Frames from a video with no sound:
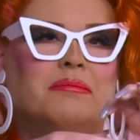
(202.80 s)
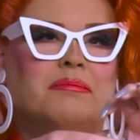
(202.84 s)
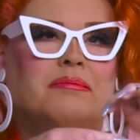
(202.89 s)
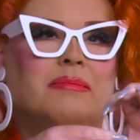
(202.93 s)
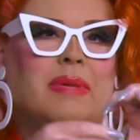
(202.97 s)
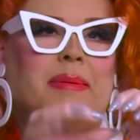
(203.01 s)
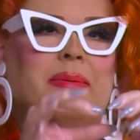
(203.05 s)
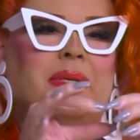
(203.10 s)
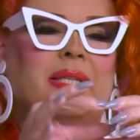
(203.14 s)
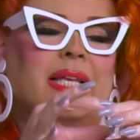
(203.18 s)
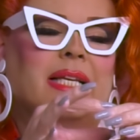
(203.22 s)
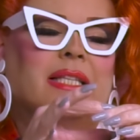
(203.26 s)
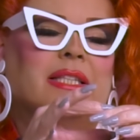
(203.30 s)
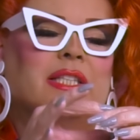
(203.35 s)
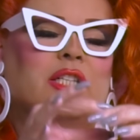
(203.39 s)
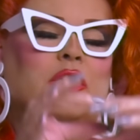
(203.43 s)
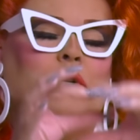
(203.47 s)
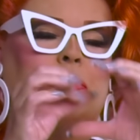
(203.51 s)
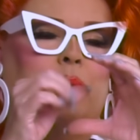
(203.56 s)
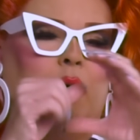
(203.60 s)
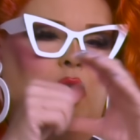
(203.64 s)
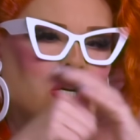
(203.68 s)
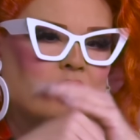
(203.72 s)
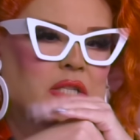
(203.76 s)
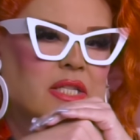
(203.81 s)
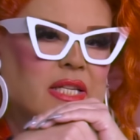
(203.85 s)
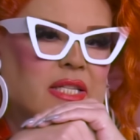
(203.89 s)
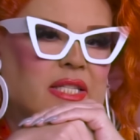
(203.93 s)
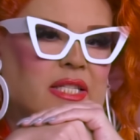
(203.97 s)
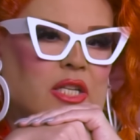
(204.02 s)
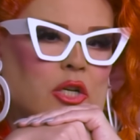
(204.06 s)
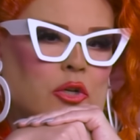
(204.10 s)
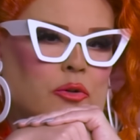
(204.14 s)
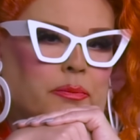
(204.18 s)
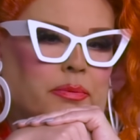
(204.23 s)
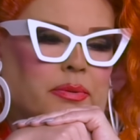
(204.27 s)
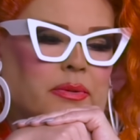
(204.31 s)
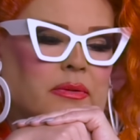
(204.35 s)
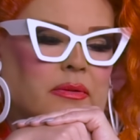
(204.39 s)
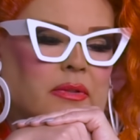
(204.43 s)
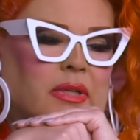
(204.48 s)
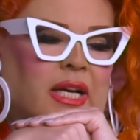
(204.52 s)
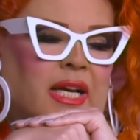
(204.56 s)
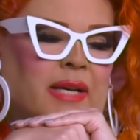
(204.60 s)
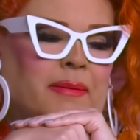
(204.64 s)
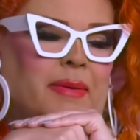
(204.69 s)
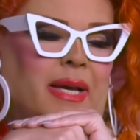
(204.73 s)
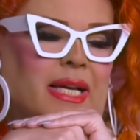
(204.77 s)
little bars of soap.
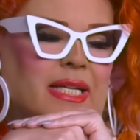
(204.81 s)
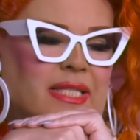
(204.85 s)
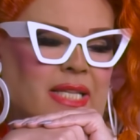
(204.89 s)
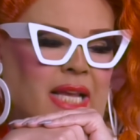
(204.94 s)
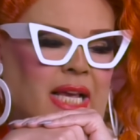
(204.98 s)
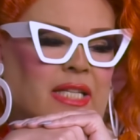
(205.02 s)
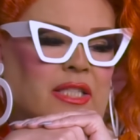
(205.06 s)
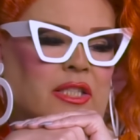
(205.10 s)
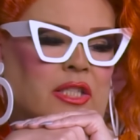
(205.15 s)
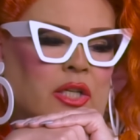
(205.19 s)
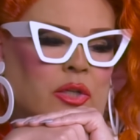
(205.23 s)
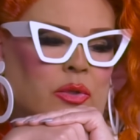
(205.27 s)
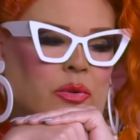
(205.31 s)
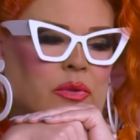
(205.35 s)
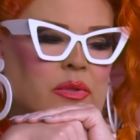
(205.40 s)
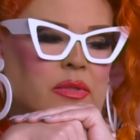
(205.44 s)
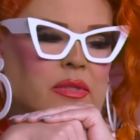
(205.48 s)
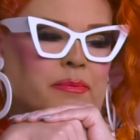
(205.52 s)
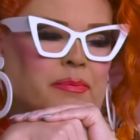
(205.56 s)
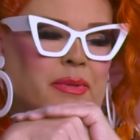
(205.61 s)
I might take those.